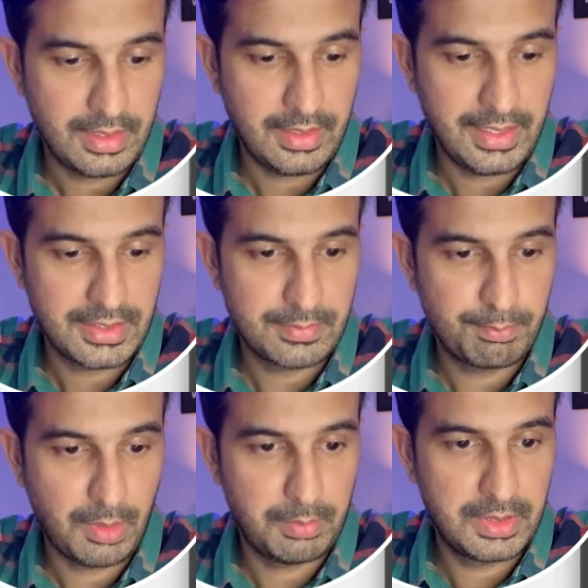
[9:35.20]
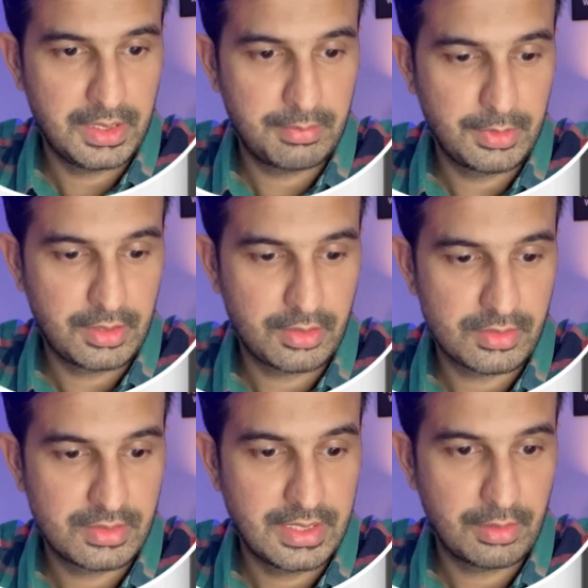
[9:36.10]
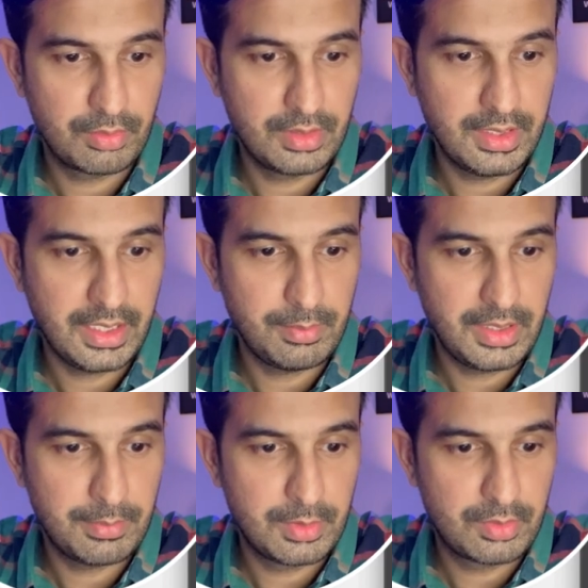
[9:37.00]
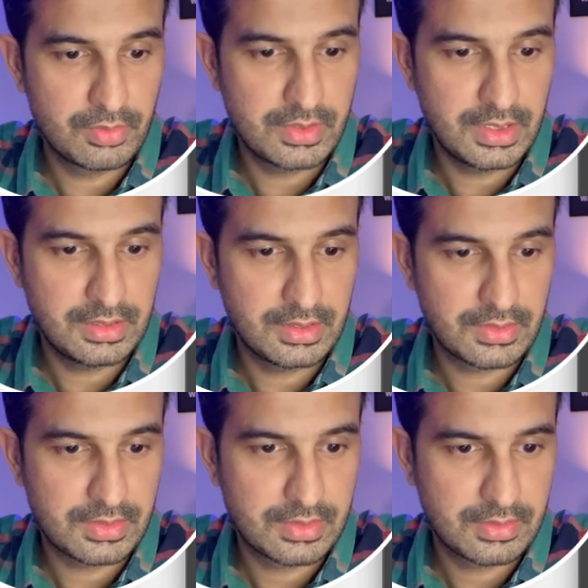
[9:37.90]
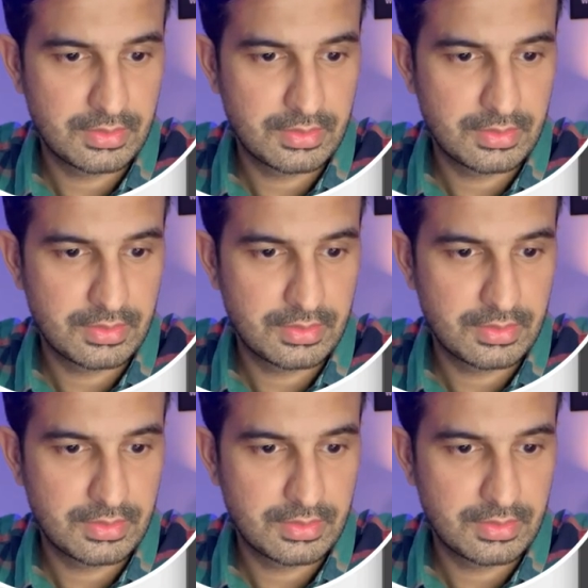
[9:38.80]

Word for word: as public because then only I'll be able to see this.